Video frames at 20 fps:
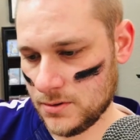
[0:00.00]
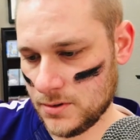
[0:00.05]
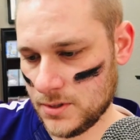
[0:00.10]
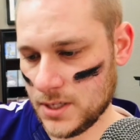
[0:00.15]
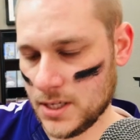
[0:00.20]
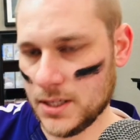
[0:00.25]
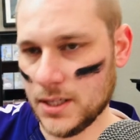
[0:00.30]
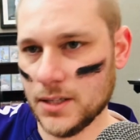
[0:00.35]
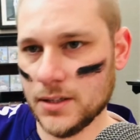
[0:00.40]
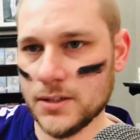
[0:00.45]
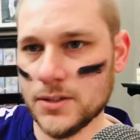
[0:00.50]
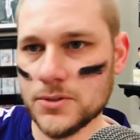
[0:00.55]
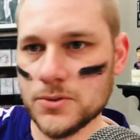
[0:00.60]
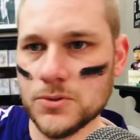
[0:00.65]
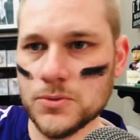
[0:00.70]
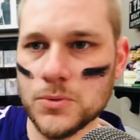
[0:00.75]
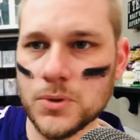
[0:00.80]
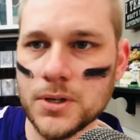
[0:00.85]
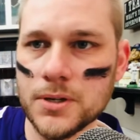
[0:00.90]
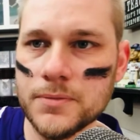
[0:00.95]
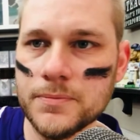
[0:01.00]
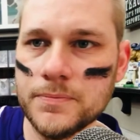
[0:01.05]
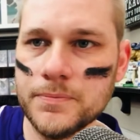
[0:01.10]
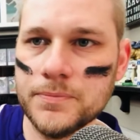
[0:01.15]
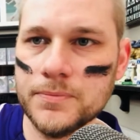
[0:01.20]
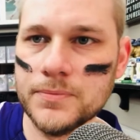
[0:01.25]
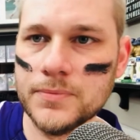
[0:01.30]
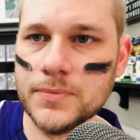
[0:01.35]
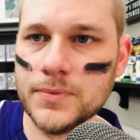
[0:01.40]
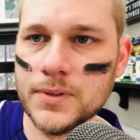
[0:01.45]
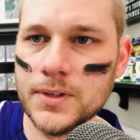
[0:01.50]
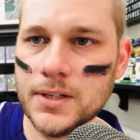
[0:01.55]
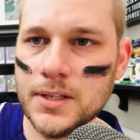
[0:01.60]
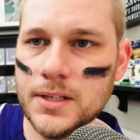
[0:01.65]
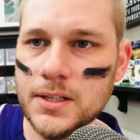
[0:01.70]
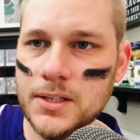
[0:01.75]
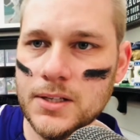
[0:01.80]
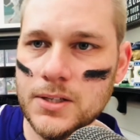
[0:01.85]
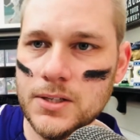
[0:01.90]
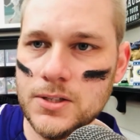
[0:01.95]
I think this was one.
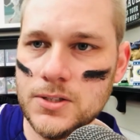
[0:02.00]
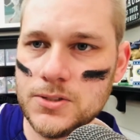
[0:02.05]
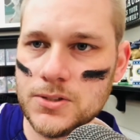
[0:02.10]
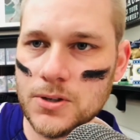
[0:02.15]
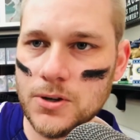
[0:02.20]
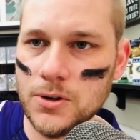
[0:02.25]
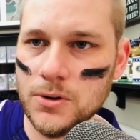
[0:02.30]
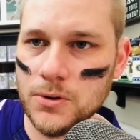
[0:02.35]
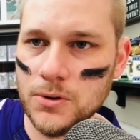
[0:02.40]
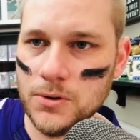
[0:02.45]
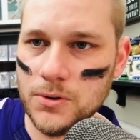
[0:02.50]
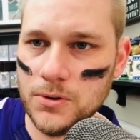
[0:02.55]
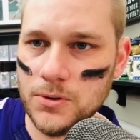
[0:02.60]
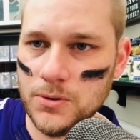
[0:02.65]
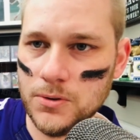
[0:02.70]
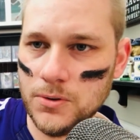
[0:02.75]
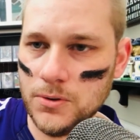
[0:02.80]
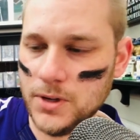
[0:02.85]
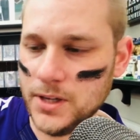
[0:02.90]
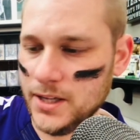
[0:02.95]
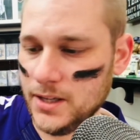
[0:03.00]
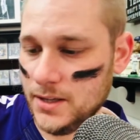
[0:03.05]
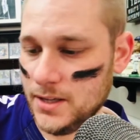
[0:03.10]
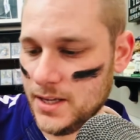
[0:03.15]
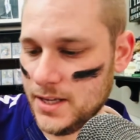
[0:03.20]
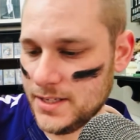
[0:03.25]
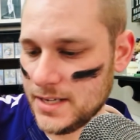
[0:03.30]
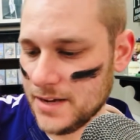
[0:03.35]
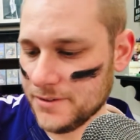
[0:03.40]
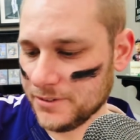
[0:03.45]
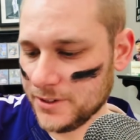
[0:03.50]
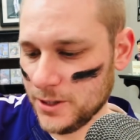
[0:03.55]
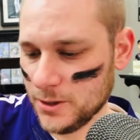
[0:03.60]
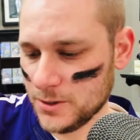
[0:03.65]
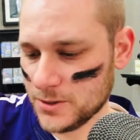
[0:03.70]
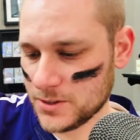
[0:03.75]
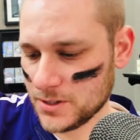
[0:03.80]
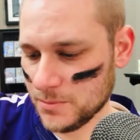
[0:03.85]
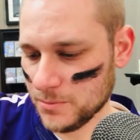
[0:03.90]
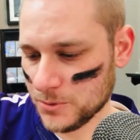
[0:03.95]
So it definitely
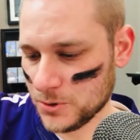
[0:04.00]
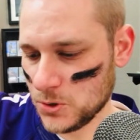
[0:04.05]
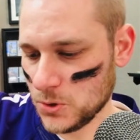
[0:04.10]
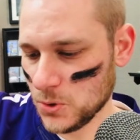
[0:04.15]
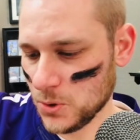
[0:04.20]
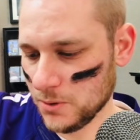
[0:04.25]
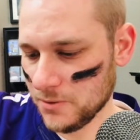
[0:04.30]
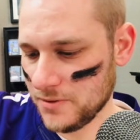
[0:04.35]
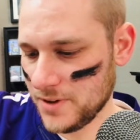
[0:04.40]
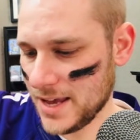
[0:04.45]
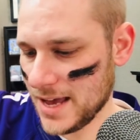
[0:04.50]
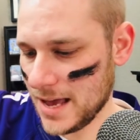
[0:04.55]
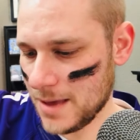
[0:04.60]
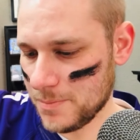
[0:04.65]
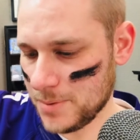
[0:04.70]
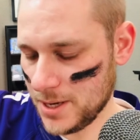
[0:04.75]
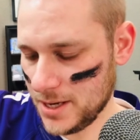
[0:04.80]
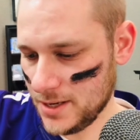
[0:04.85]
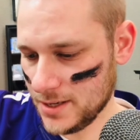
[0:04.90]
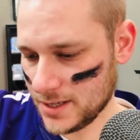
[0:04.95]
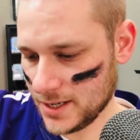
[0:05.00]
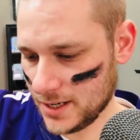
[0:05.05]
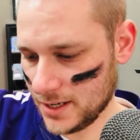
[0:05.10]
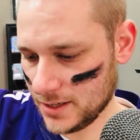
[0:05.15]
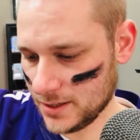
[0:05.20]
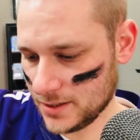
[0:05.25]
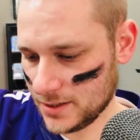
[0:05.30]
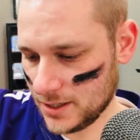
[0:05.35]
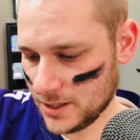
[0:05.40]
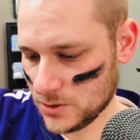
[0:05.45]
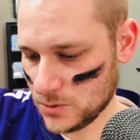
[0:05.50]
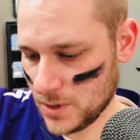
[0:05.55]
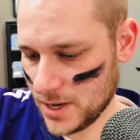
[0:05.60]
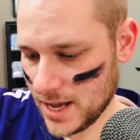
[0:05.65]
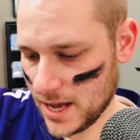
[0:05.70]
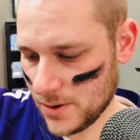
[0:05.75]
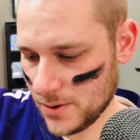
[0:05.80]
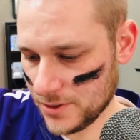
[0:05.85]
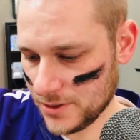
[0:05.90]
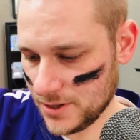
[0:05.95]
was some cool VIP kind of things we
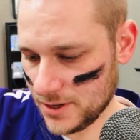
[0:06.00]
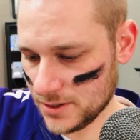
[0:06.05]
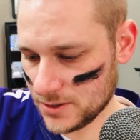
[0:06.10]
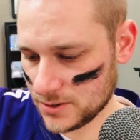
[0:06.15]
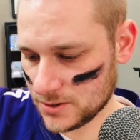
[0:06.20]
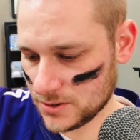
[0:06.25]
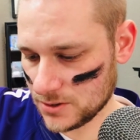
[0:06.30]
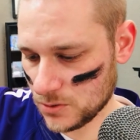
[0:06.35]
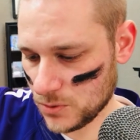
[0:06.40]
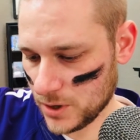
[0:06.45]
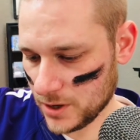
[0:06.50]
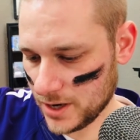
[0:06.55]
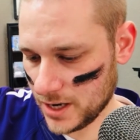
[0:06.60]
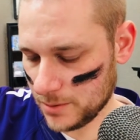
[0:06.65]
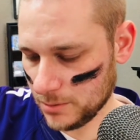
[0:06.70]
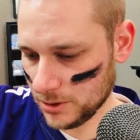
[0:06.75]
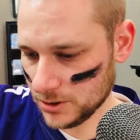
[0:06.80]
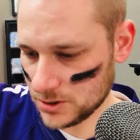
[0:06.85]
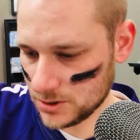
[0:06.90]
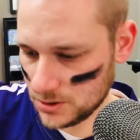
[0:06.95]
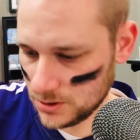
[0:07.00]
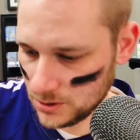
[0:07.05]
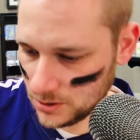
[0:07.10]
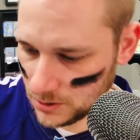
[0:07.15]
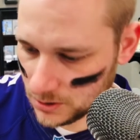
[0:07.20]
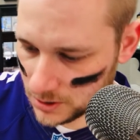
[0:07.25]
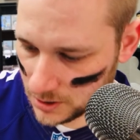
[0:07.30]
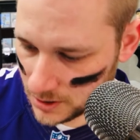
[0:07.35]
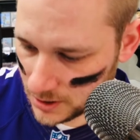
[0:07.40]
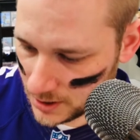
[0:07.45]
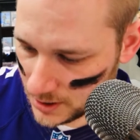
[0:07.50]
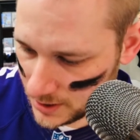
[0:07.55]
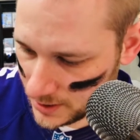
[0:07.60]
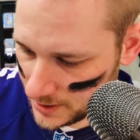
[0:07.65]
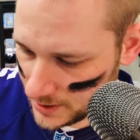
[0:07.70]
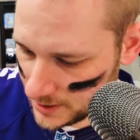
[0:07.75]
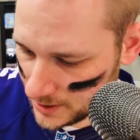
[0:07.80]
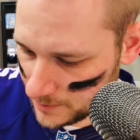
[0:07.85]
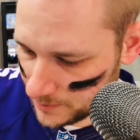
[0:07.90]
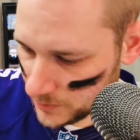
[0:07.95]
got with this. So we were able to
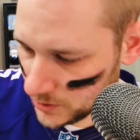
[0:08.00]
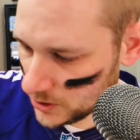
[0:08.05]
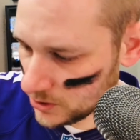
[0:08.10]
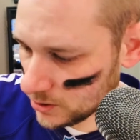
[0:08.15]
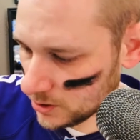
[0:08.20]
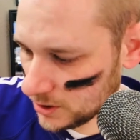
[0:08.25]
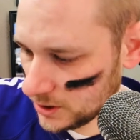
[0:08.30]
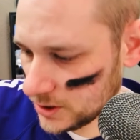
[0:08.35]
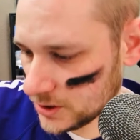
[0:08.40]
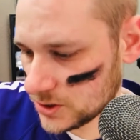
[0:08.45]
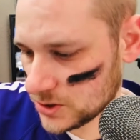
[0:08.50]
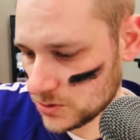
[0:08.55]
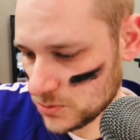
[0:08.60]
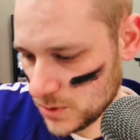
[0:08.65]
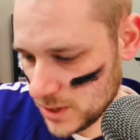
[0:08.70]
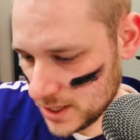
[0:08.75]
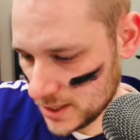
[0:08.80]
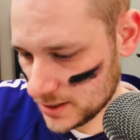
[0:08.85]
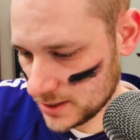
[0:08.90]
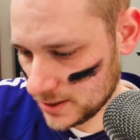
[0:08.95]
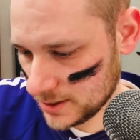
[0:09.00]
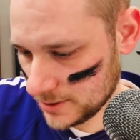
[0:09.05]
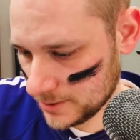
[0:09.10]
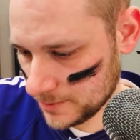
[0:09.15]
go to the suite